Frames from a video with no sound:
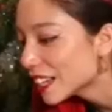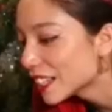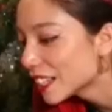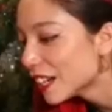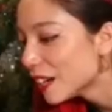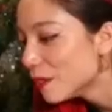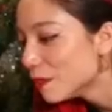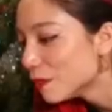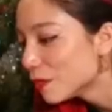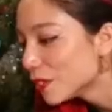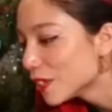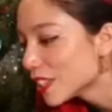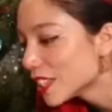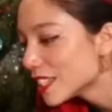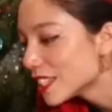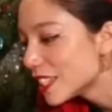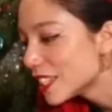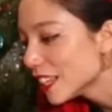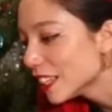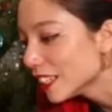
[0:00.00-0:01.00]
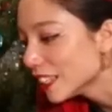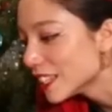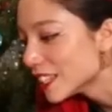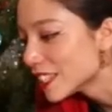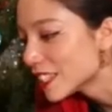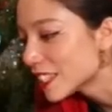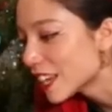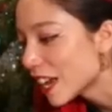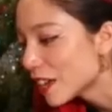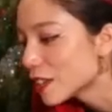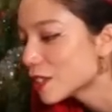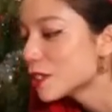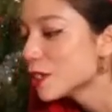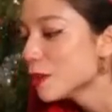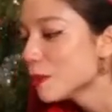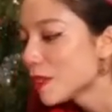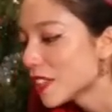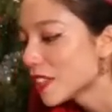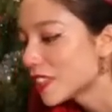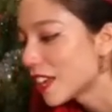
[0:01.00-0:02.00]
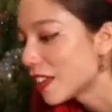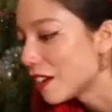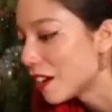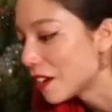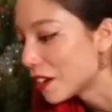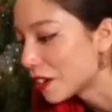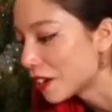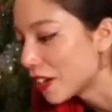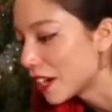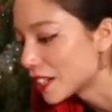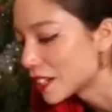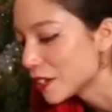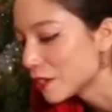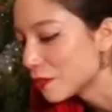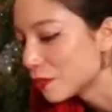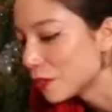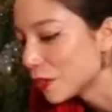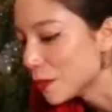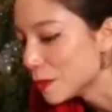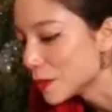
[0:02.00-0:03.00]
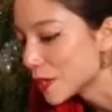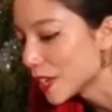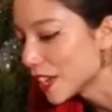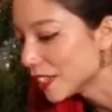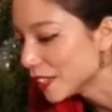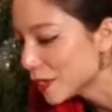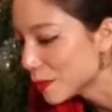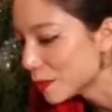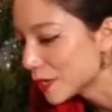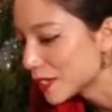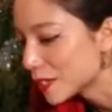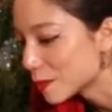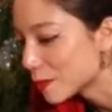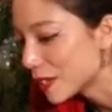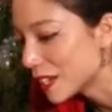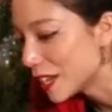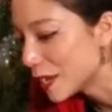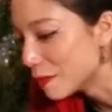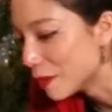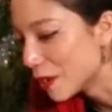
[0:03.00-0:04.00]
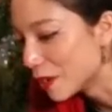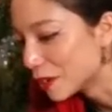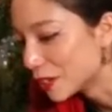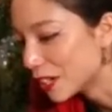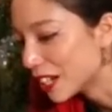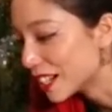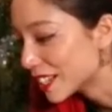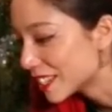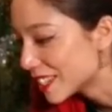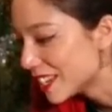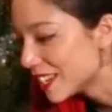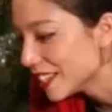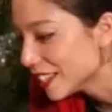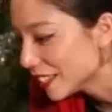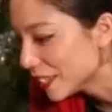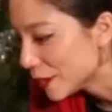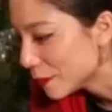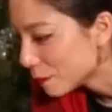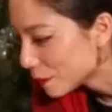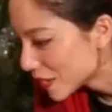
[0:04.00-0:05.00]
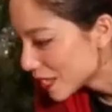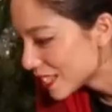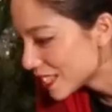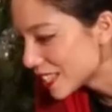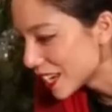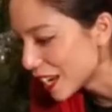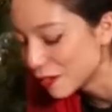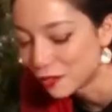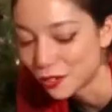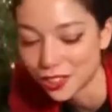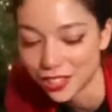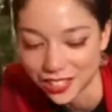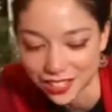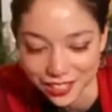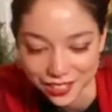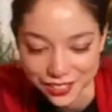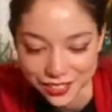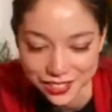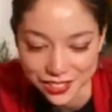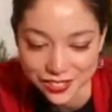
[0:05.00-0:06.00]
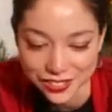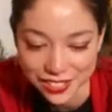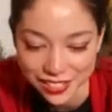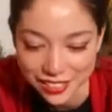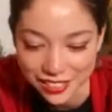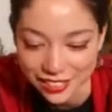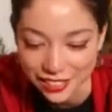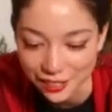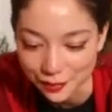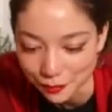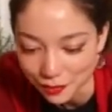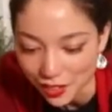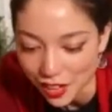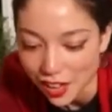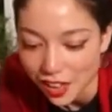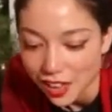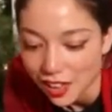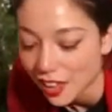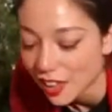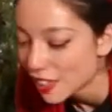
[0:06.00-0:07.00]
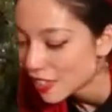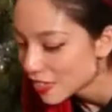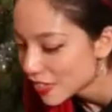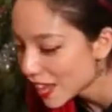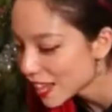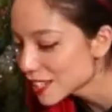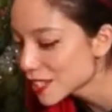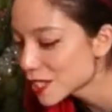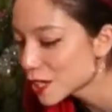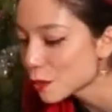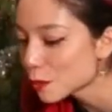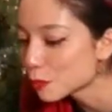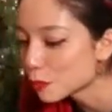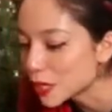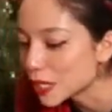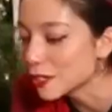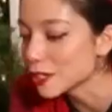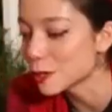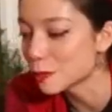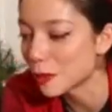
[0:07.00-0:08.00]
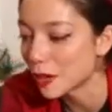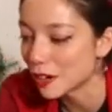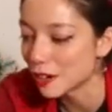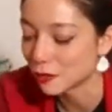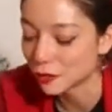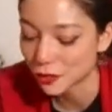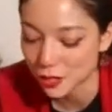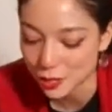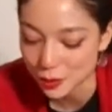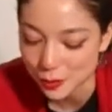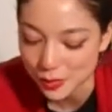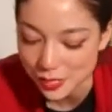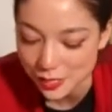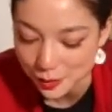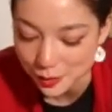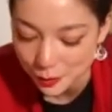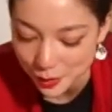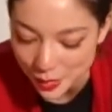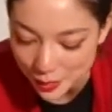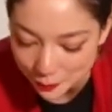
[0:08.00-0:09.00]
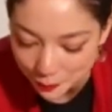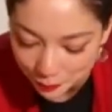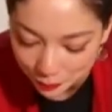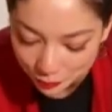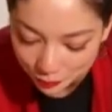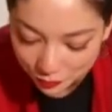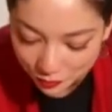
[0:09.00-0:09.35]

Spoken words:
Come for the Dylans. I assumed that autocorrected from Xyla because my name autocorrects to Dylan. Stay for the EOS utility. That's the real spirit of Christmas to me.